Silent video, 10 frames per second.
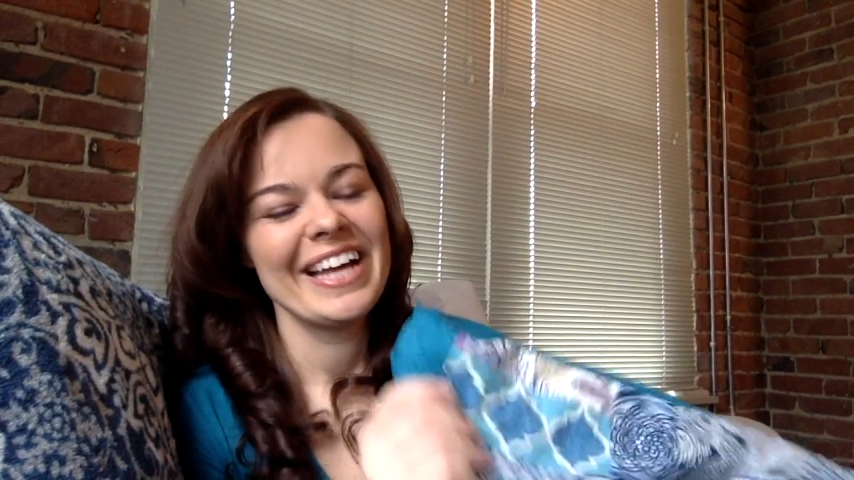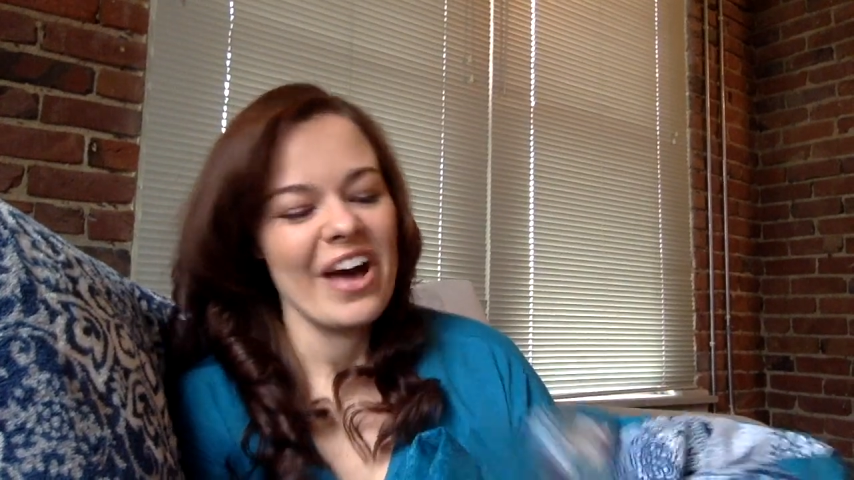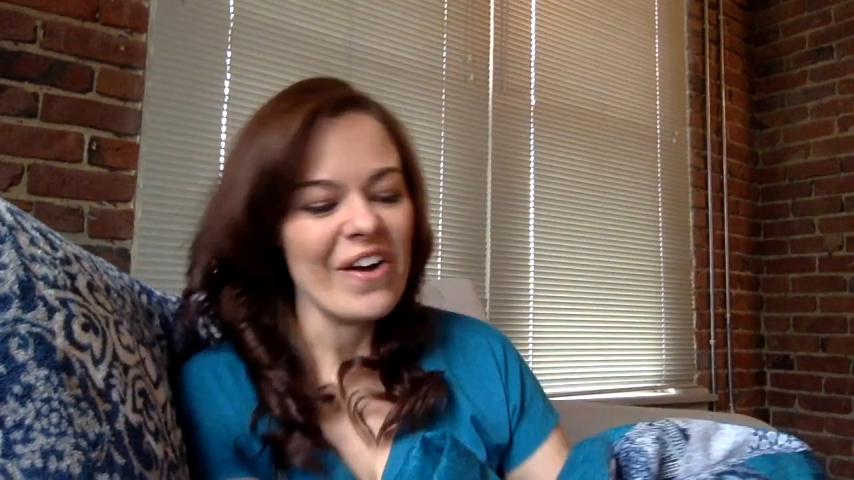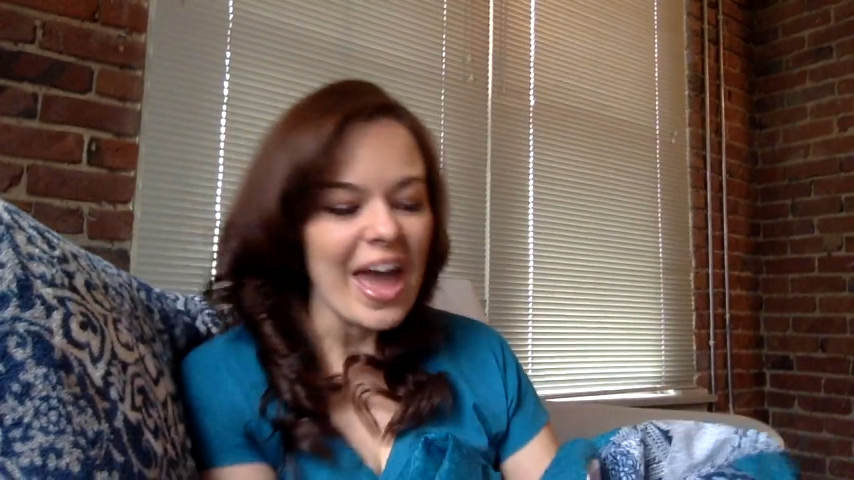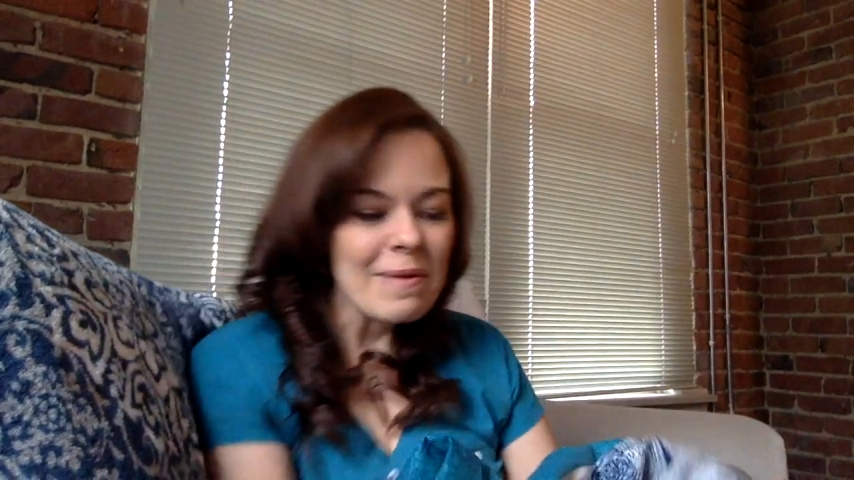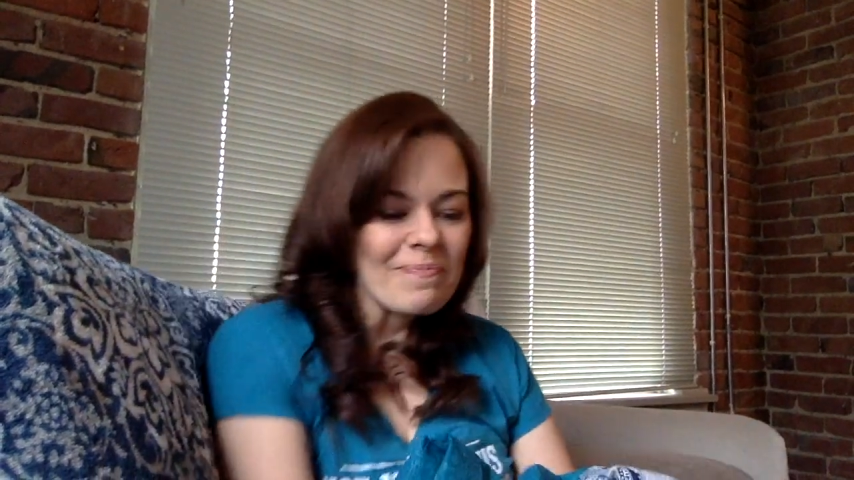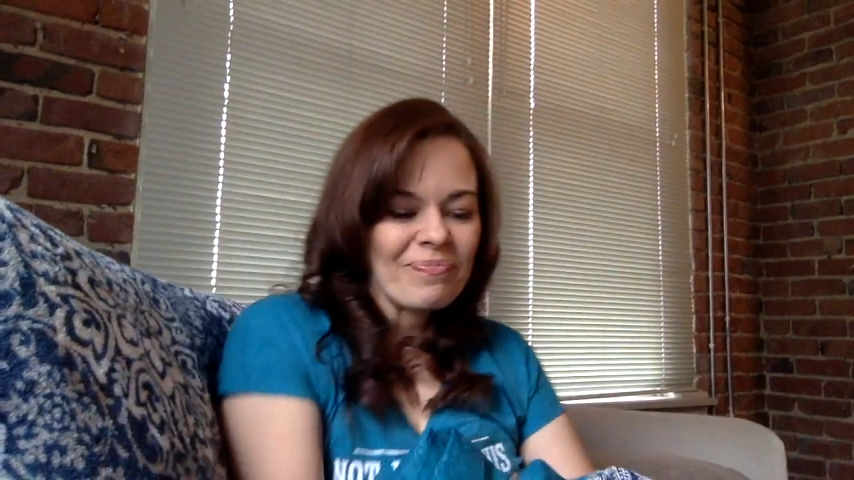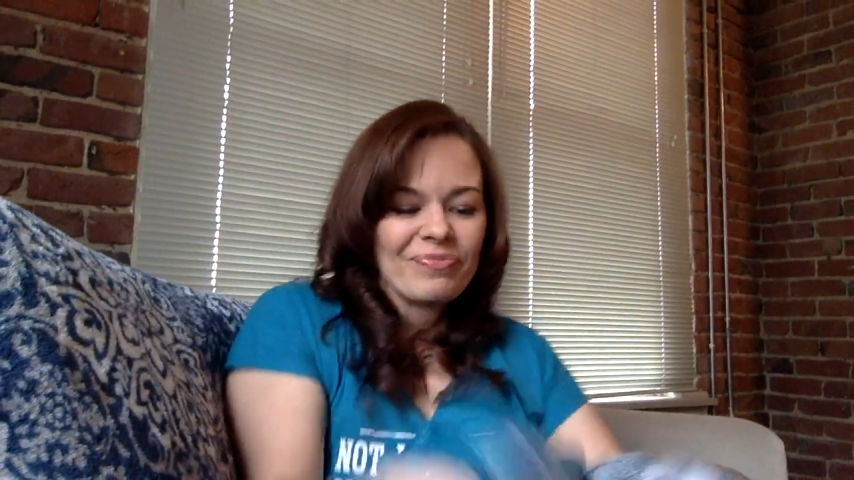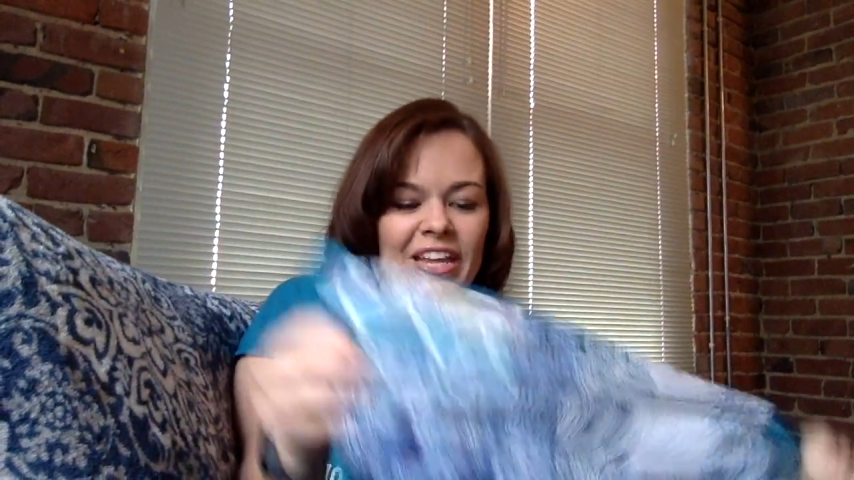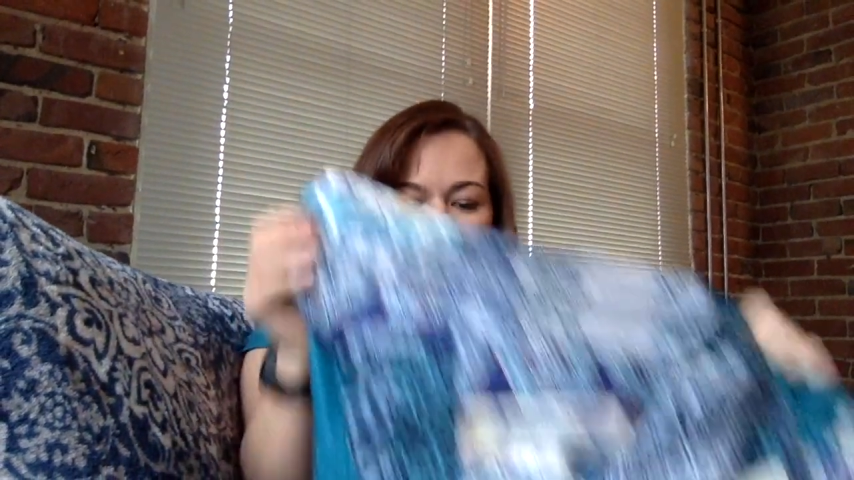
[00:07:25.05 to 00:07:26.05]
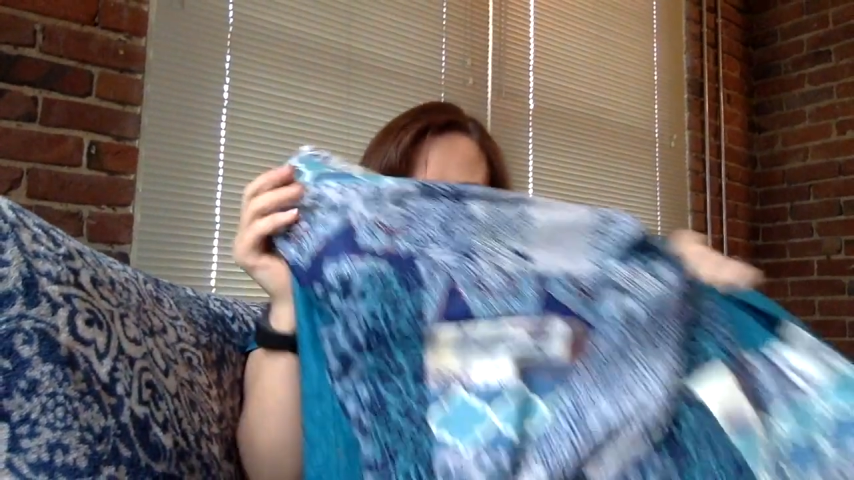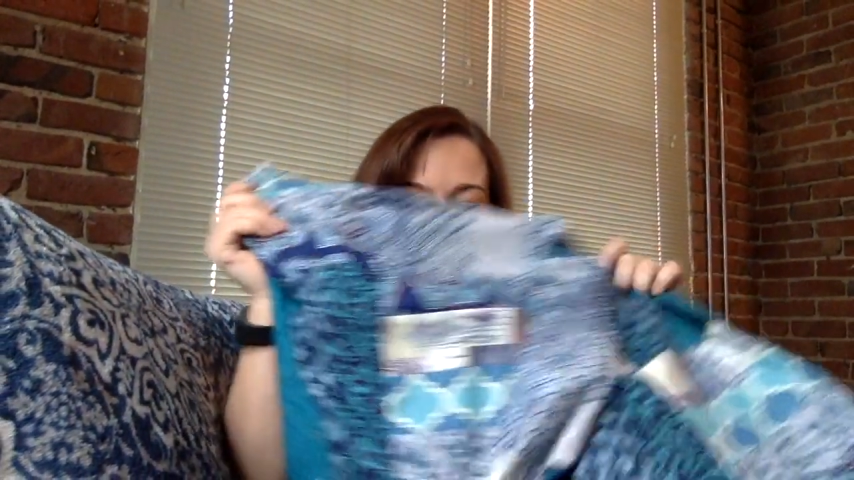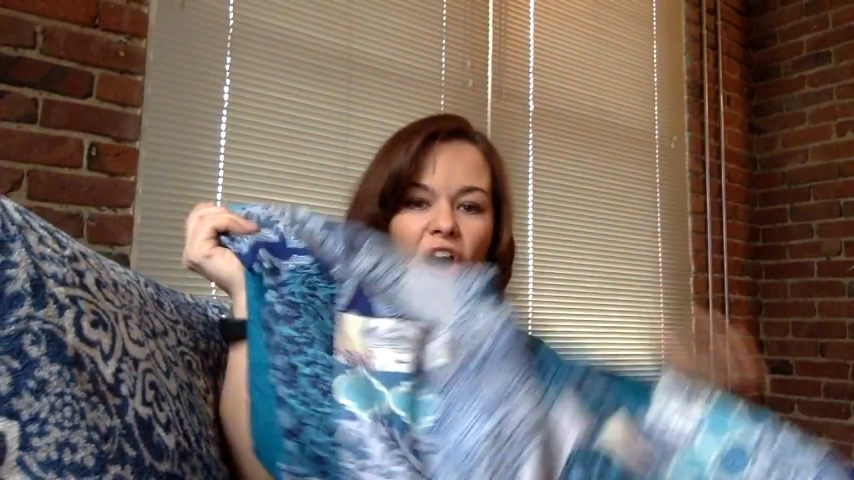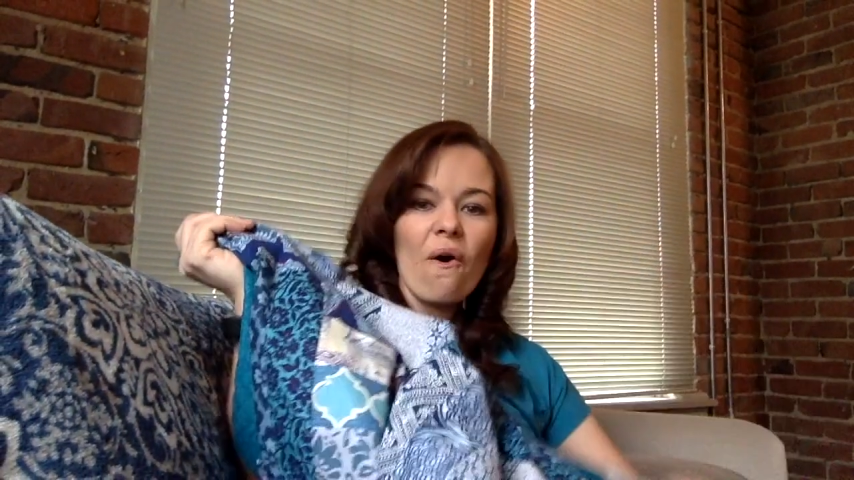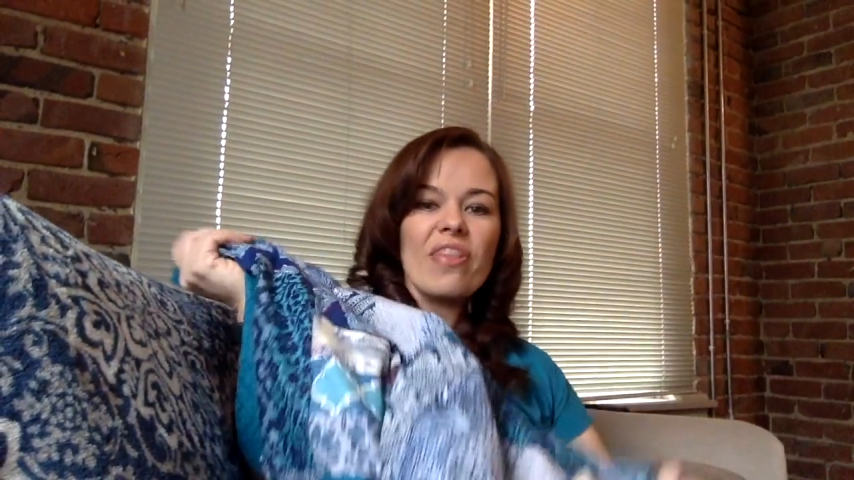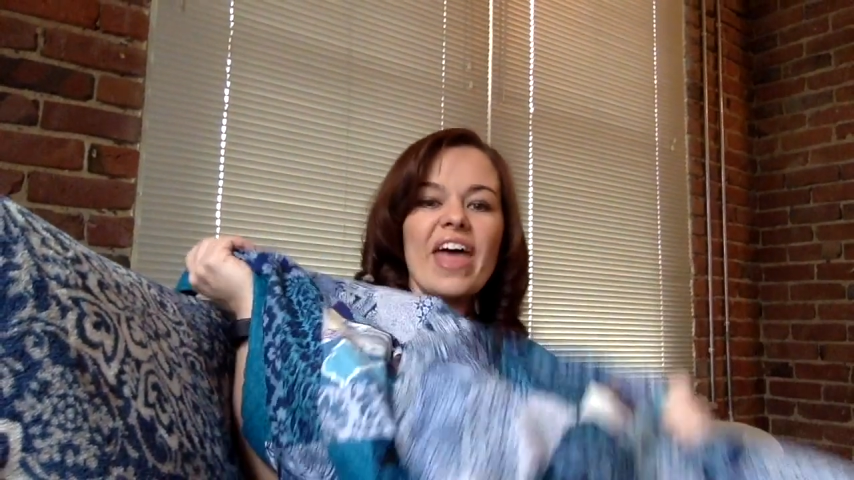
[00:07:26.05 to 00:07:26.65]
Okay, so